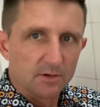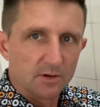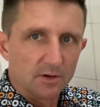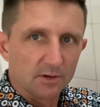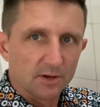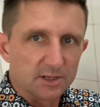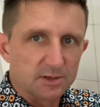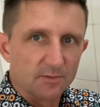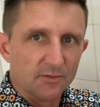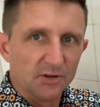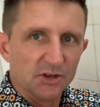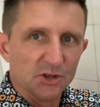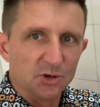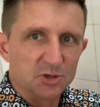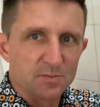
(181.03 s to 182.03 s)
I'll some
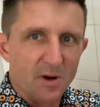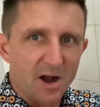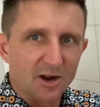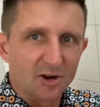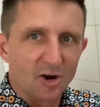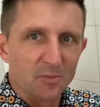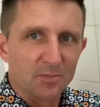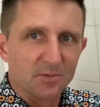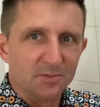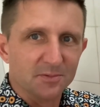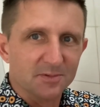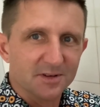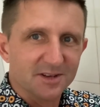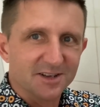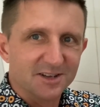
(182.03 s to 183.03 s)
videos back up.
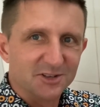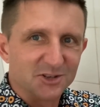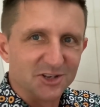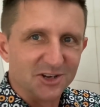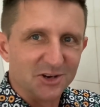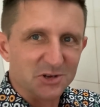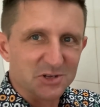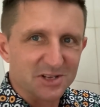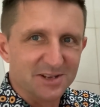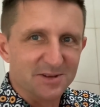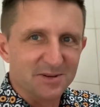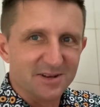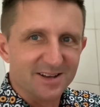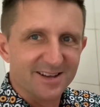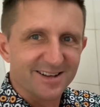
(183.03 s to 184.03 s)
Cheers.
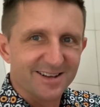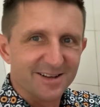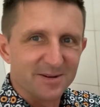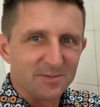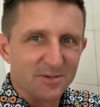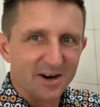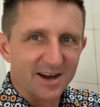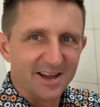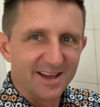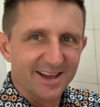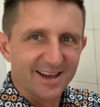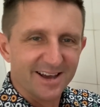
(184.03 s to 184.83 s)
Bye.